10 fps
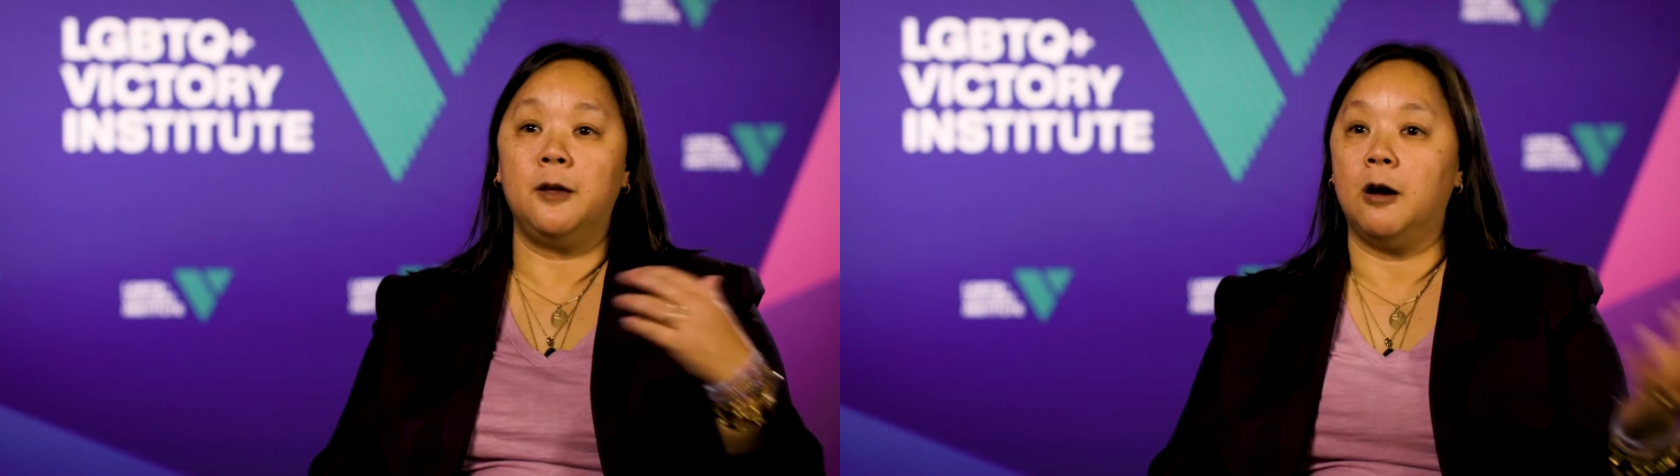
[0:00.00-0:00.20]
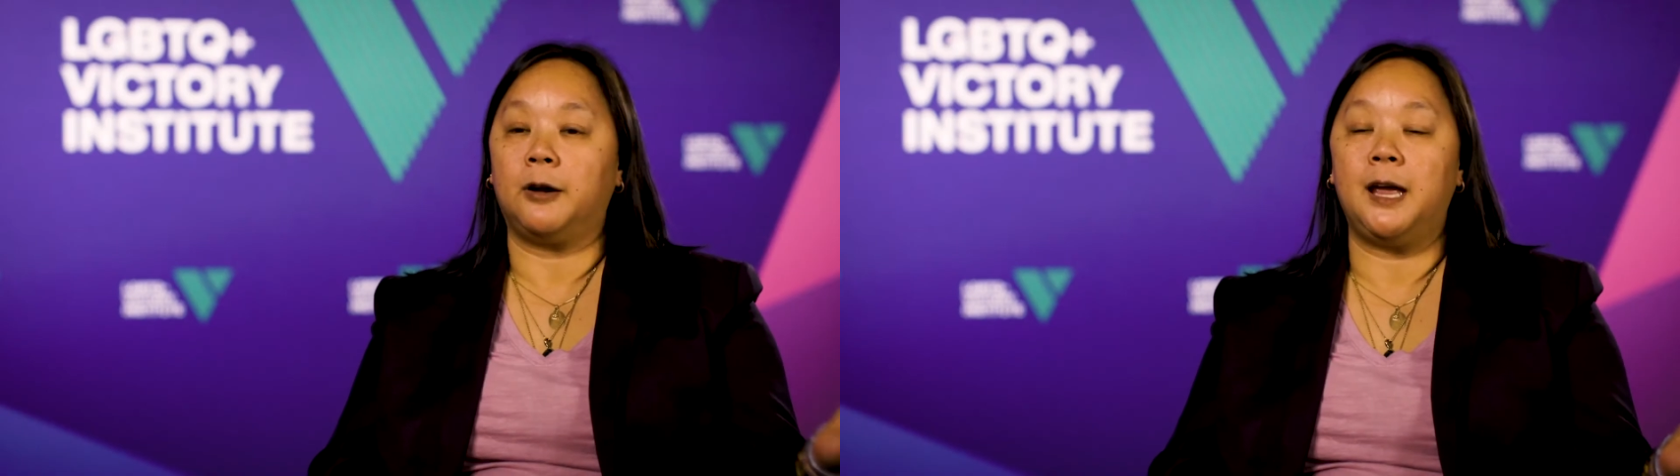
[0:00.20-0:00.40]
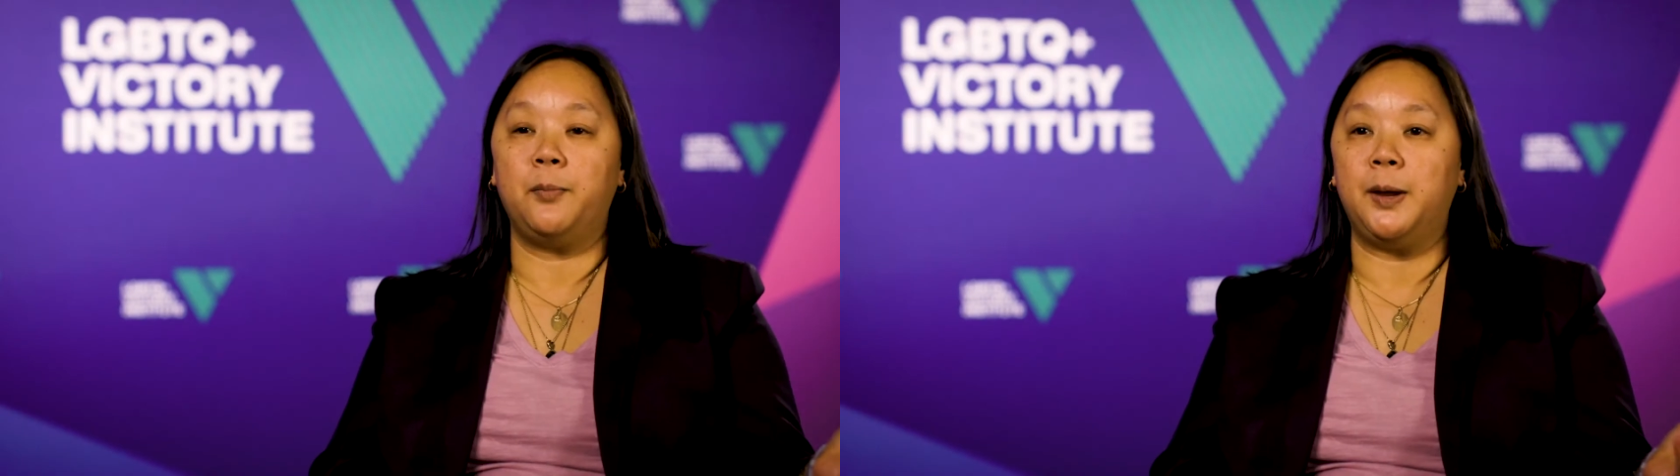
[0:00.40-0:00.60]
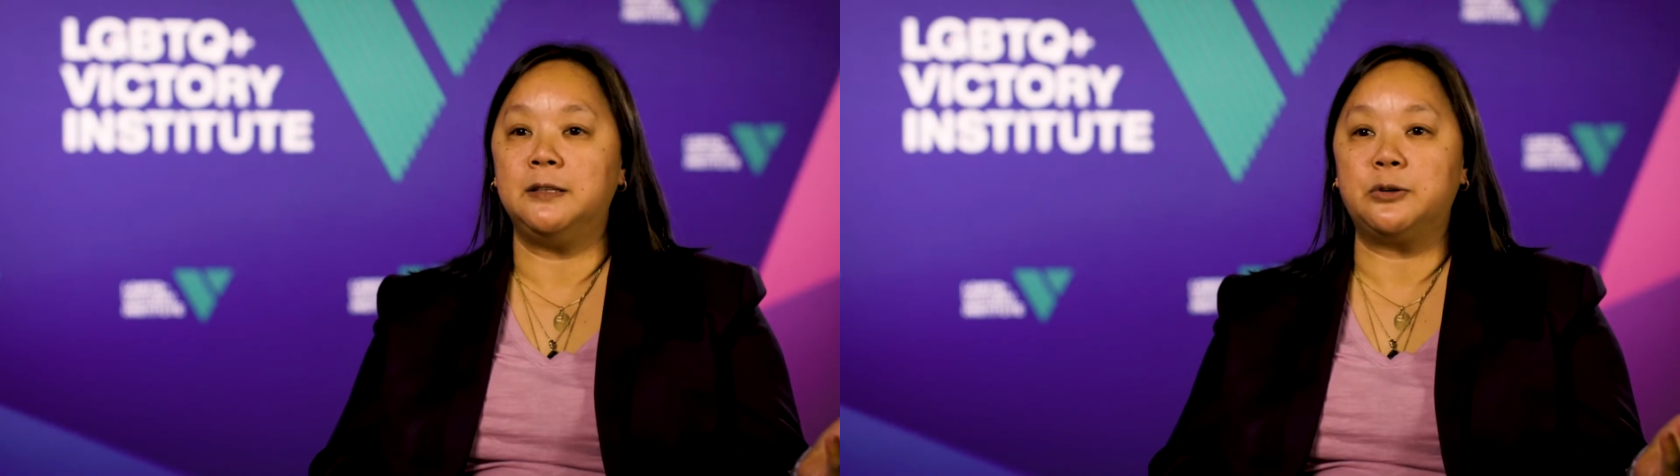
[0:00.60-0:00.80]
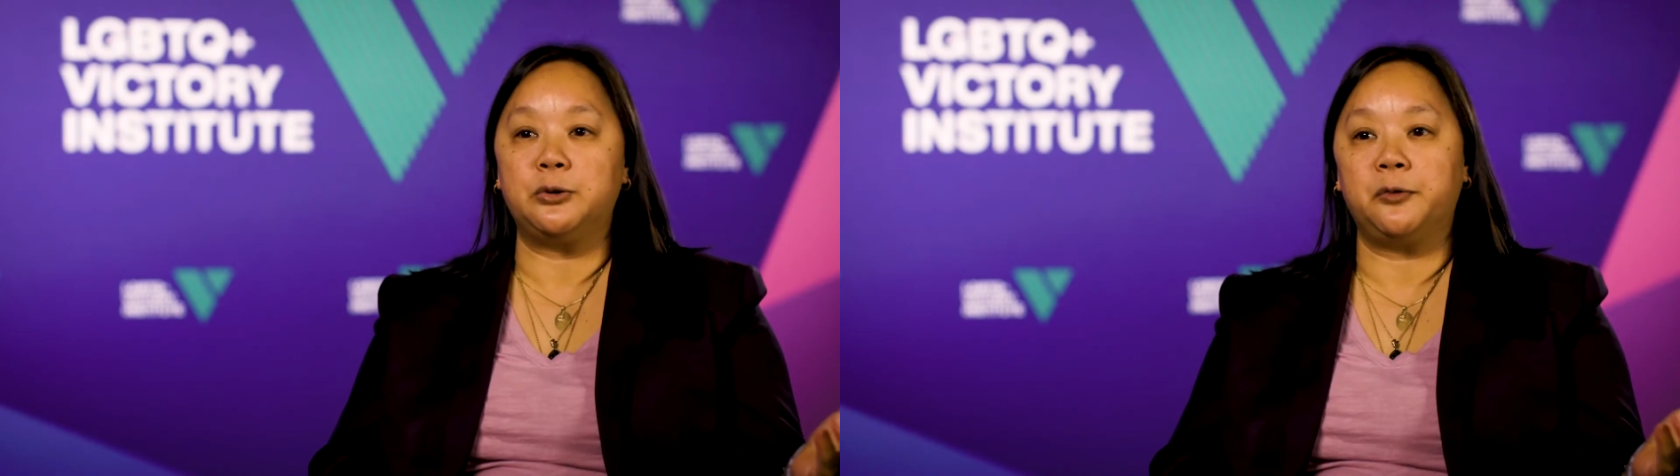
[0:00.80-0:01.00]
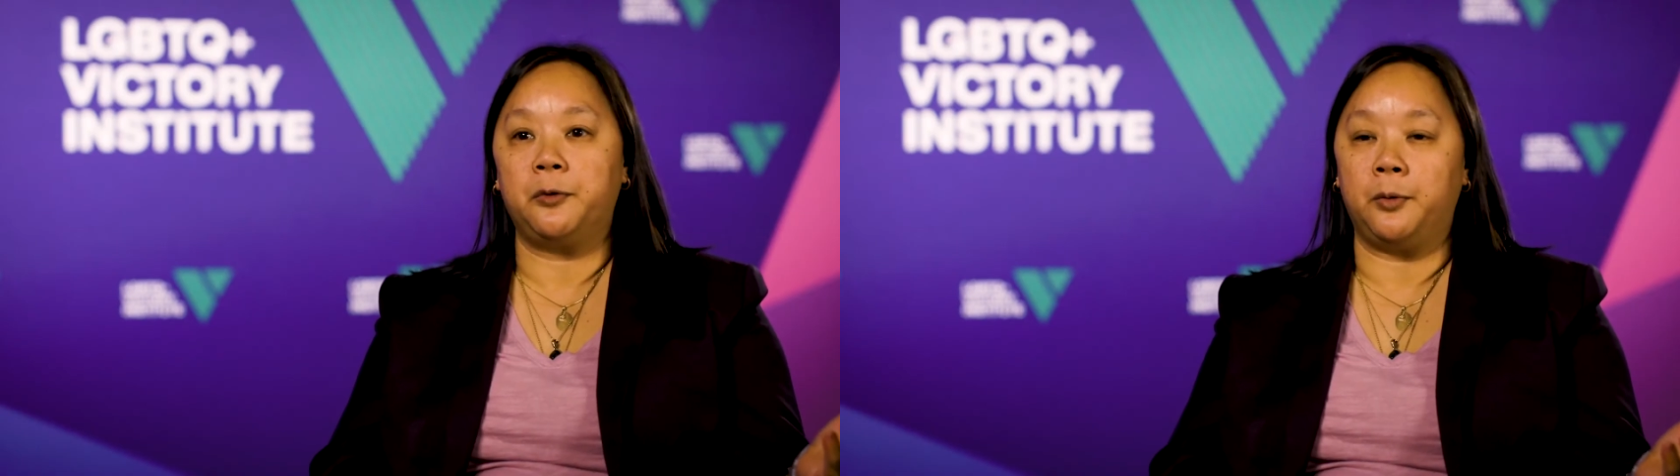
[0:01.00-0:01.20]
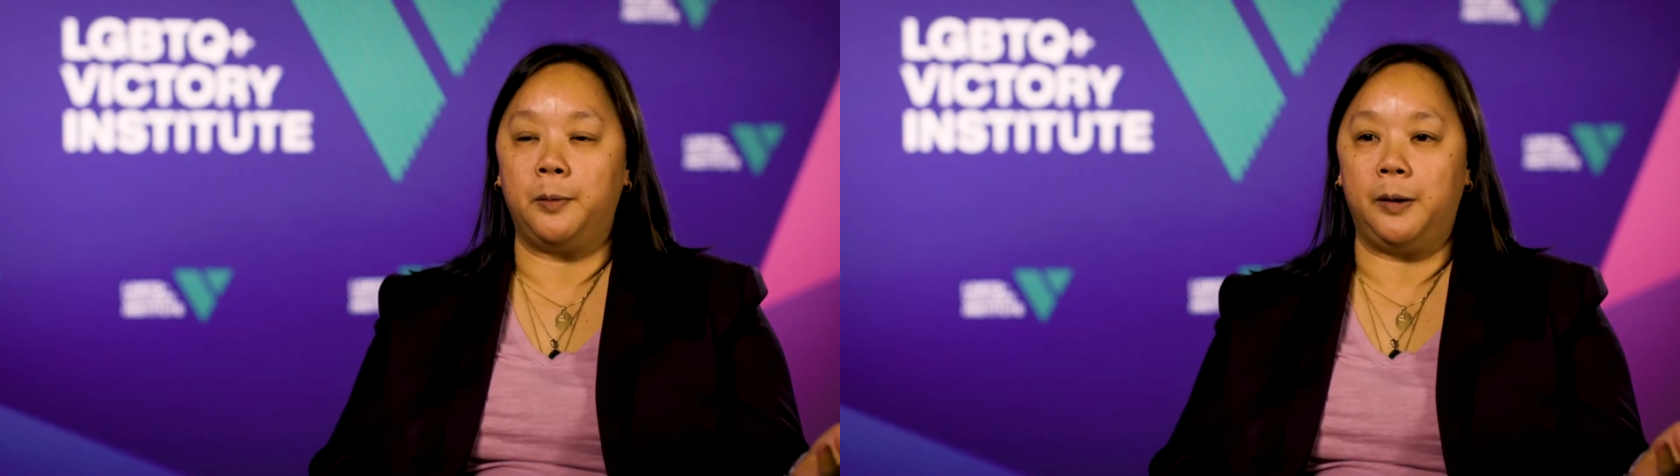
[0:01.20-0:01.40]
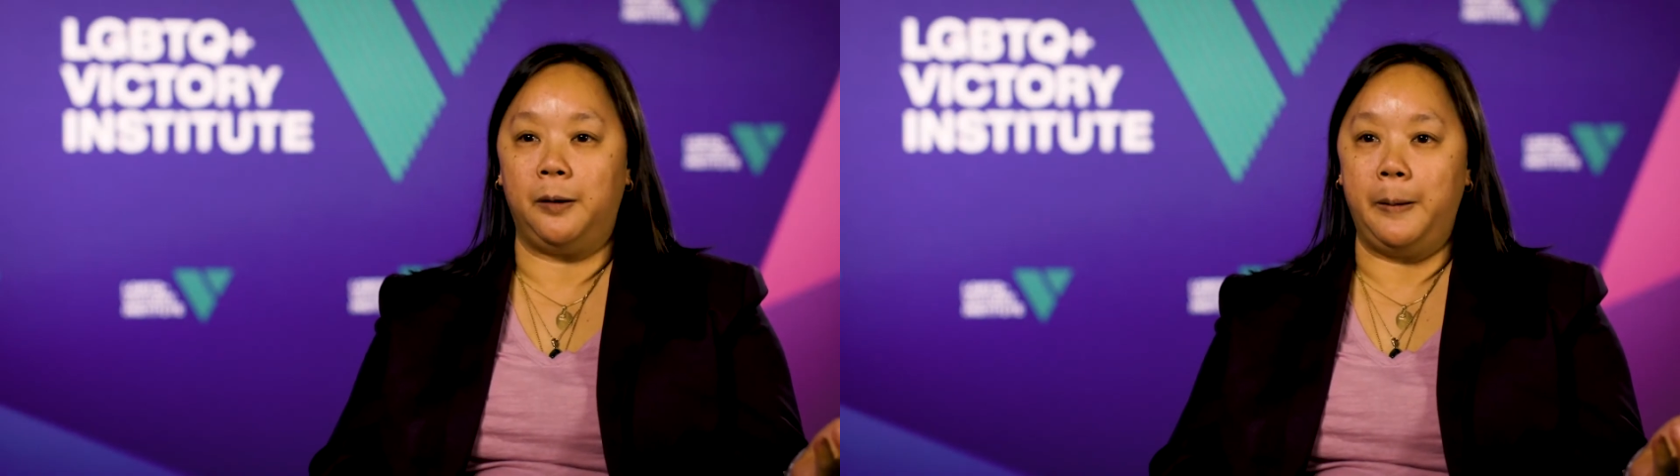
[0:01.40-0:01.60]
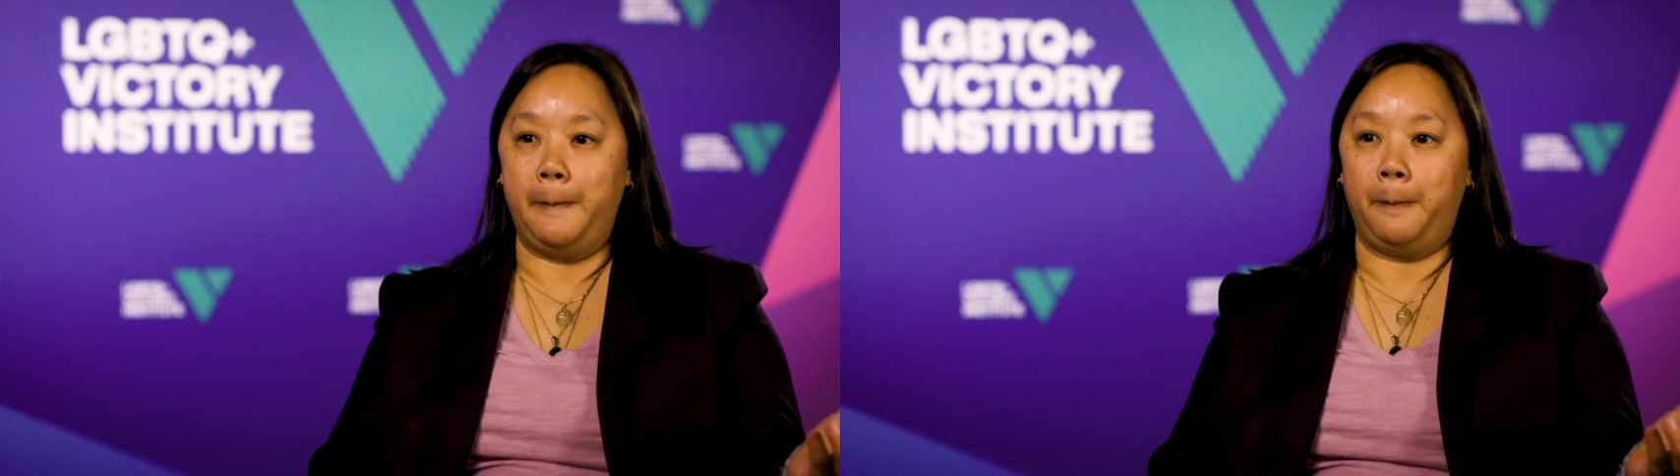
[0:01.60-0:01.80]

There are campaign schools for women,